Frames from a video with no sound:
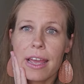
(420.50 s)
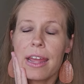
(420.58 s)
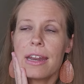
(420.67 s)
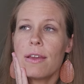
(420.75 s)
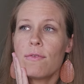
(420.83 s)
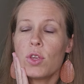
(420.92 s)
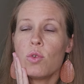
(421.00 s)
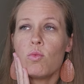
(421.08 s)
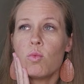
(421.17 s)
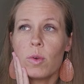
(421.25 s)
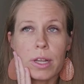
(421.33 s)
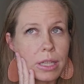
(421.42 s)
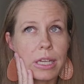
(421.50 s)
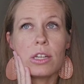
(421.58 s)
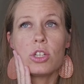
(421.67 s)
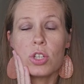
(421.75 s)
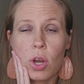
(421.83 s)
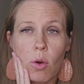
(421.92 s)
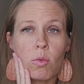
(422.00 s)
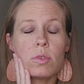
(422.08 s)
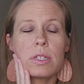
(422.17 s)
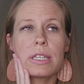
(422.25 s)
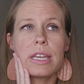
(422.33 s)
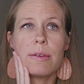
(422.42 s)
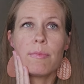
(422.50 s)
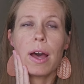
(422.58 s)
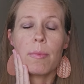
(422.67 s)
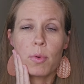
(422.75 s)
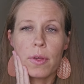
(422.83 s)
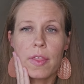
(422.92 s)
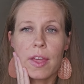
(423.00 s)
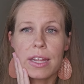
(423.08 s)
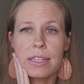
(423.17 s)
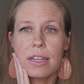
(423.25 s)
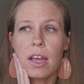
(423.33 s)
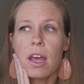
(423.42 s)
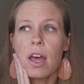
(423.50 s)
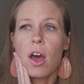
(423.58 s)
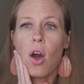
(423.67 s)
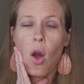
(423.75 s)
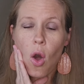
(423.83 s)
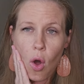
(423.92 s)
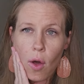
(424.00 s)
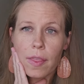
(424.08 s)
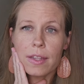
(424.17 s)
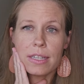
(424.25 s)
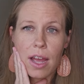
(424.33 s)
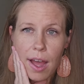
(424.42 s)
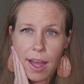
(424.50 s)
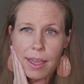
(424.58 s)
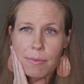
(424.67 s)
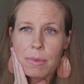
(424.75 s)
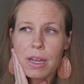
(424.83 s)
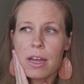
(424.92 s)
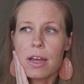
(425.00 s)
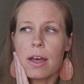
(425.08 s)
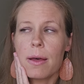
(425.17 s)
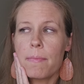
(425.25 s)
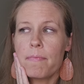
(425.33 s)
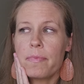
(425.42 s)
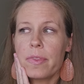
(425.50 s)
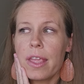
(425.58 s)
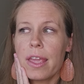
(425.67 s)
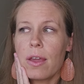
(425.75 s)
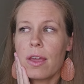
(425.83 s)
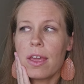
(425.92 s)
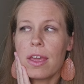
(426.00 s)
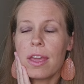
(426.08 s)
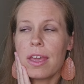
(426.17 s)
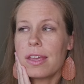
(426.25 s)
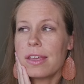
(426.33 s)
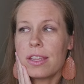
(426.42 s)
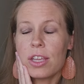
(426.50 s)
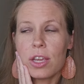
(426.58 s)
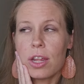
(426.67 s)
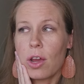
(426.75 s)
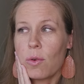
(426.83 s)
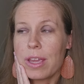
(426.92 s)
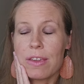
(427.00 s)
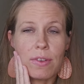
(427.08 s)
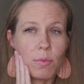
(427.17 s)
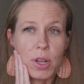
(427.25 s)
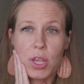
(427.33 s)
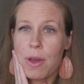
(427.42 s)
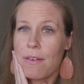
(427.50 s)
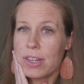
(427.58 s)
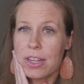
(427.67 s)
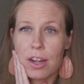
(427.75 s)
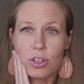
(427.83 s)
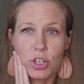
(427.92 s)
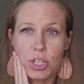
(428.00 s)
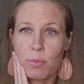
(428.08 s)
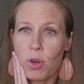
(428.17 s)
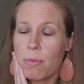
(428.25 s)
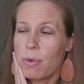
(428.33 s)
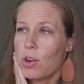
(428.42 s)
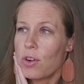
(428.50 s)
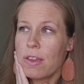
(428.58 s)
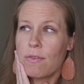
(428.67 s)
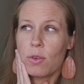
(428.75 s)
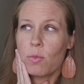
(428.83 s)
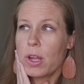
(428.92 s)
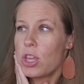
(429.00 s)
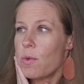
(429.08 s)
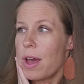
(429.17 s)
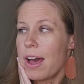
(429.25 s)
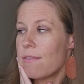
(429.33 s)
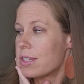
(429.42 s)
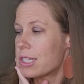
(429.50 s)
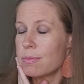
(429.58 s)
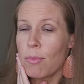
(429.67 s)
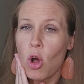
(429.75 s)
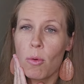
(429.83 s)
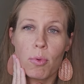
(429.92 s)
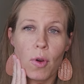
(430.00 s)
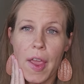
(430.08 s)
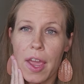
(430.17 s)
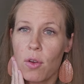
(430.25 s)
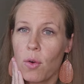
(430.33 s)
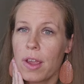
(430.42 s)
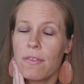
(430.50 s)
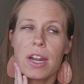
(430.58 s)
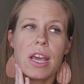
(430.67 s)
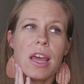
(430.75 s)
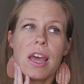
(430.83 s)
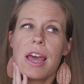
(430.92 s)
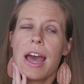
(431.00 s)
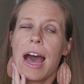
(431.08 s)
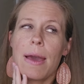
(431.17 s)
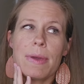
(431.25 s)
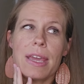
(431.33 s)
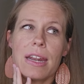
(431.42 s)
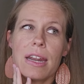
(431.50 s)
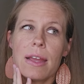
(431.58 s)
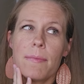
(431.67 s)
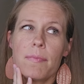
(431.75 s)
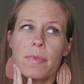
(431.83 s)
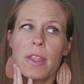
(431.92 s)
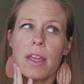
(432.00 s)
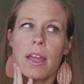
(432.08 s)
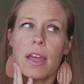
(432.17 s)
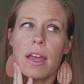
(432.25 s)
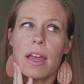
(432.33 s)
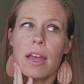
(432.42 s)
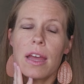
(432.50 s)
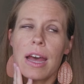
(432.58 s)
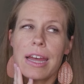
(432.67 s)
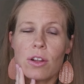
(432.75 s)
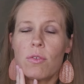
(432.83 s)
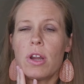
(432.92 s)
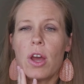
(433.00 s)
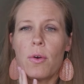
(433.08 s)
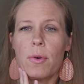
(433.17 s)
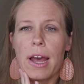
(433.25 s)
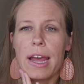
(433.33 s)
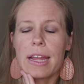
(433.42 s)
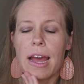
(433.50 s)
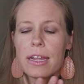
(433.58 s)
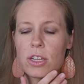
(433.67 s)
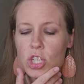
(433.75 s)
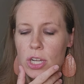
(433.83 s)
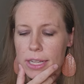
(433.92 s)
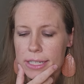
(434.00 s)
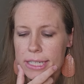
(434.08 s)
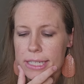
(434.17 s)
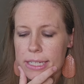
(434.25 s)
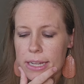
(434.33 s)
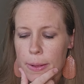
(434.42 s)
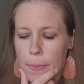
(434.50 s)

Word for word: and if you really don't keep up with it all the time, um, you know, even when you have a doctor's appointment or even when you have a small break or even, I mean, I don't know. I, I just,